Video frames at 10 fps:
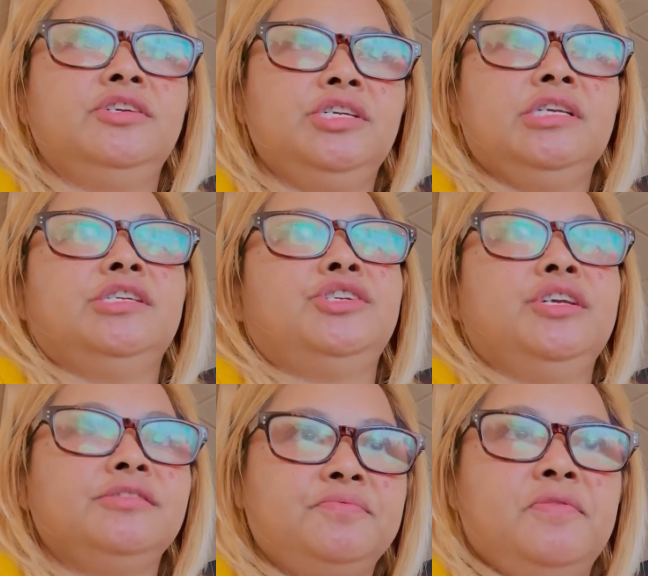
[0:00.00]
She just
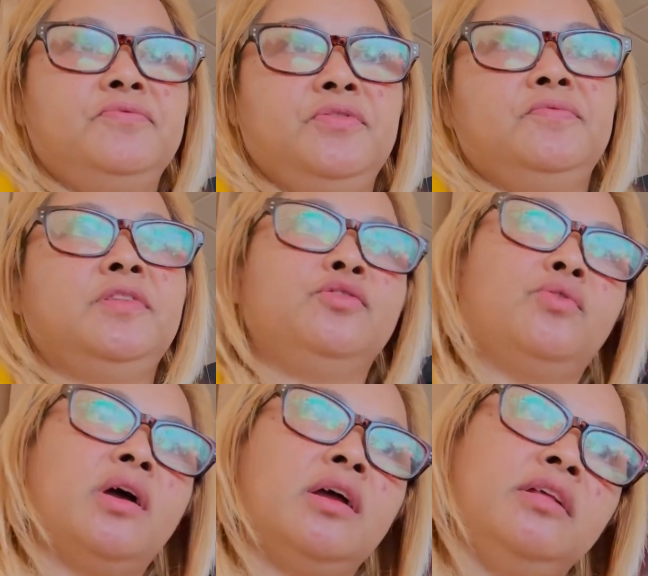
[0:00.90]
changed from 50
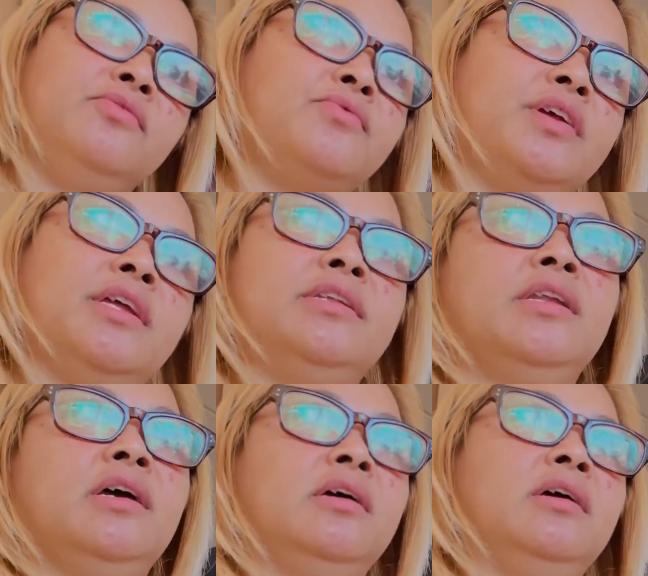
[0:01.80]
to
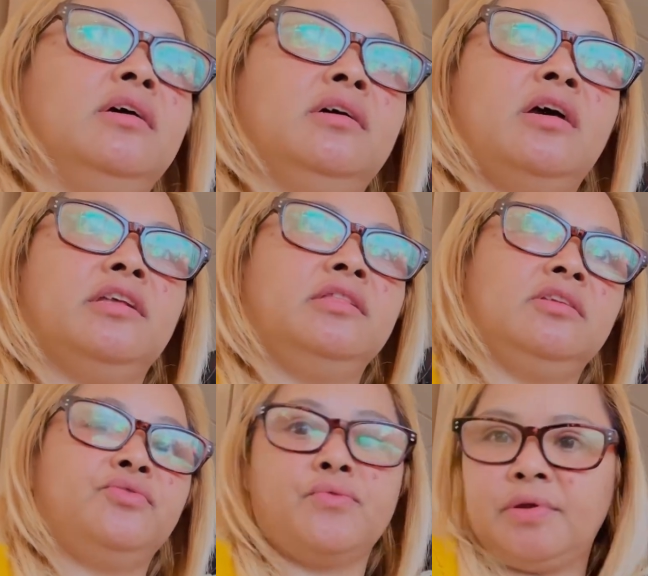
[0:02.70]
100, I
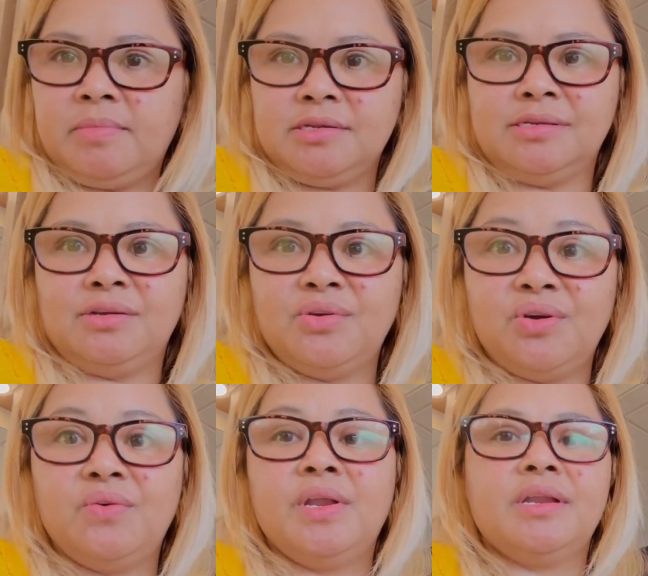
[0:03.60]
think 3 months
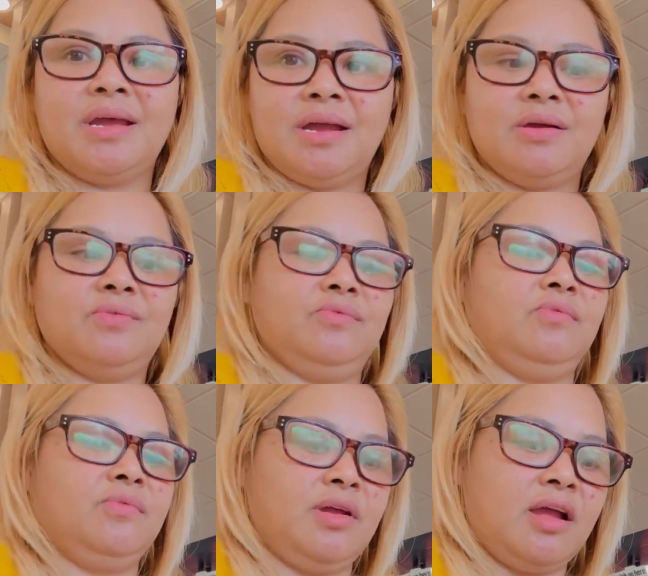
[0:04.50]
ago, and now
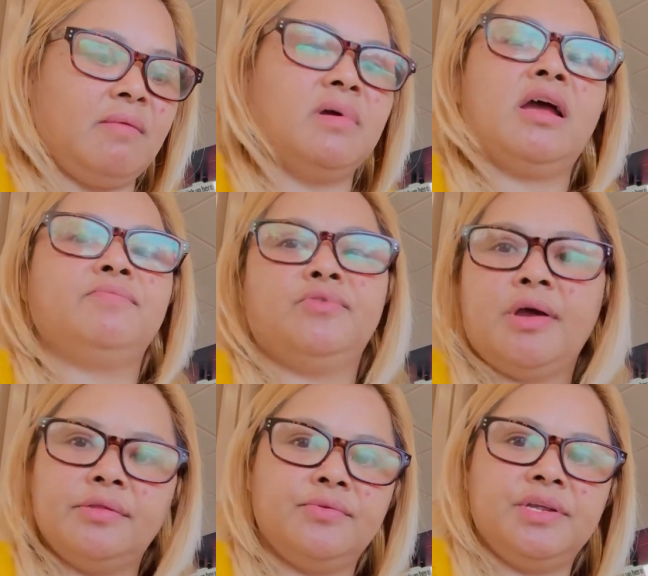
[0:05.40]
I'm up to
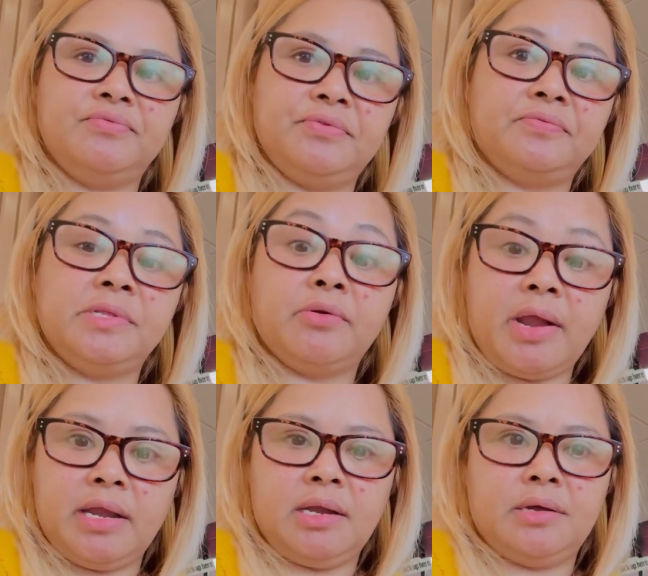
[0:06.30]
150
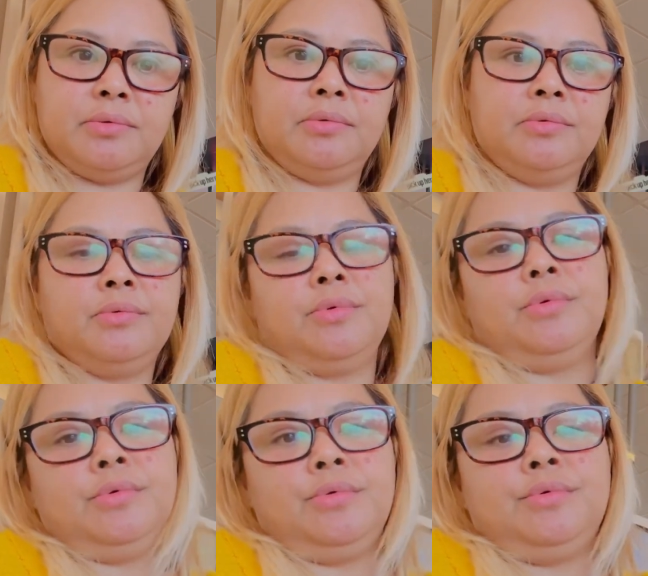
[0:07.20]
right now.
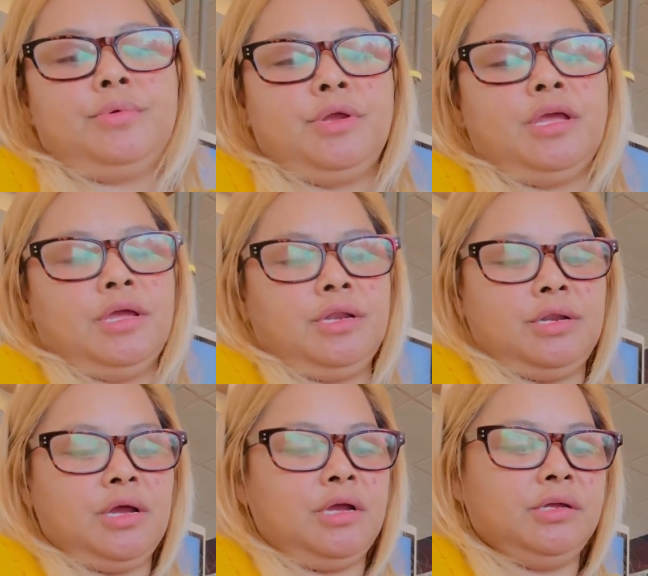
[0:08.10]

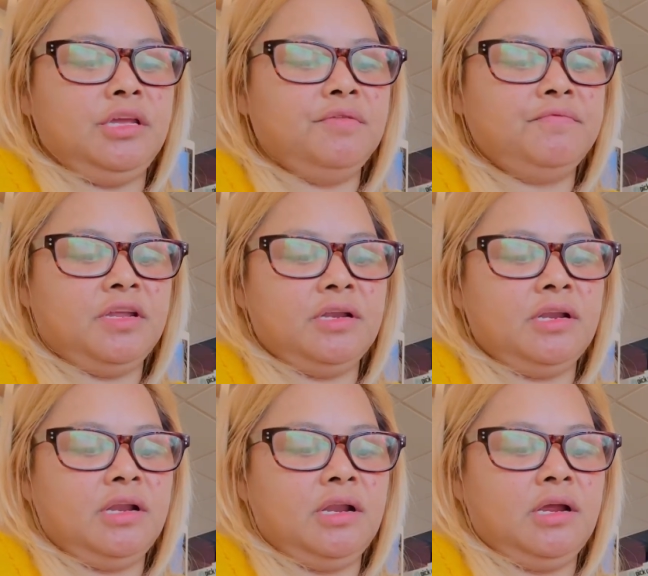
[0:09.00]
And even